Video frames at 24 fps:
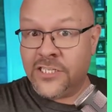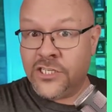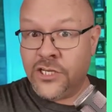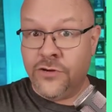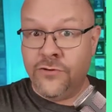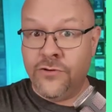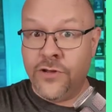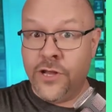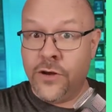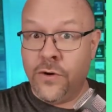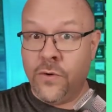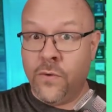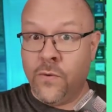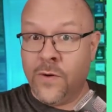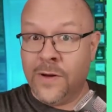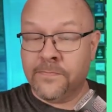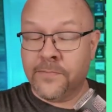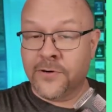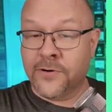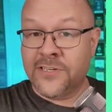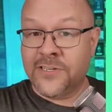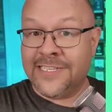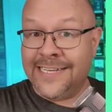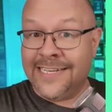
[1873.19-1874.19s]
Do you know what
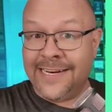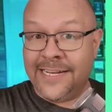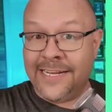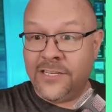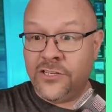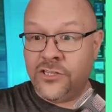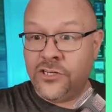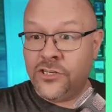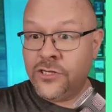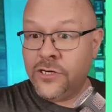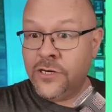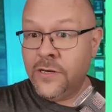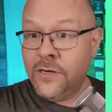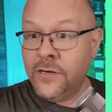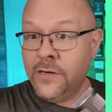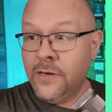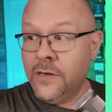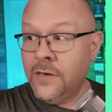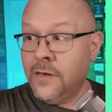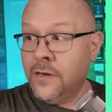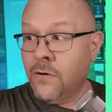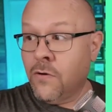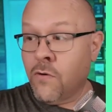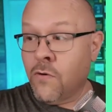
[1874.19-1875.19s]
percentage
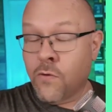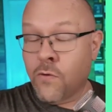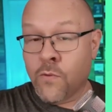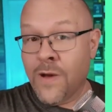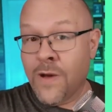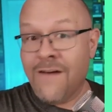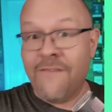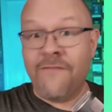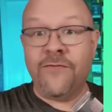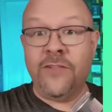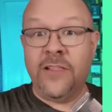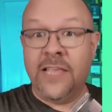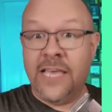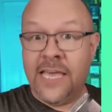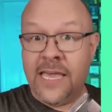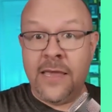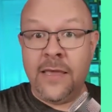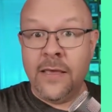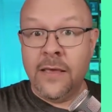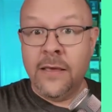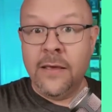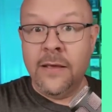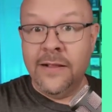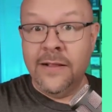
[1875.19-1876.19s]
or
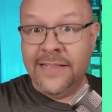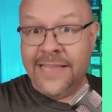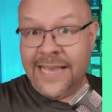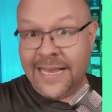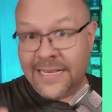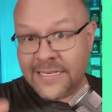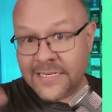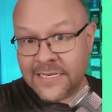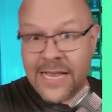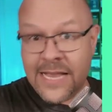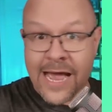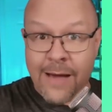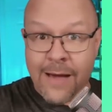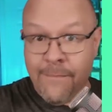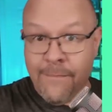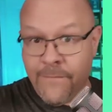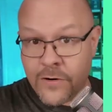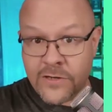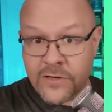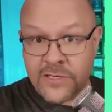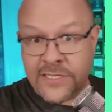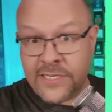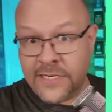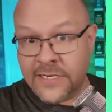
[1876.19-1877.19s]
roughly desktop
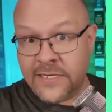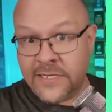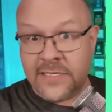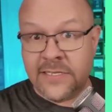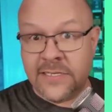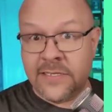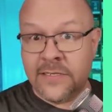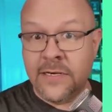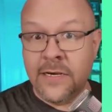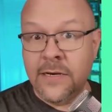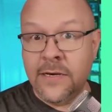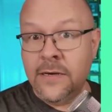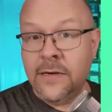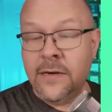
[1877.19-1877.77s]
versus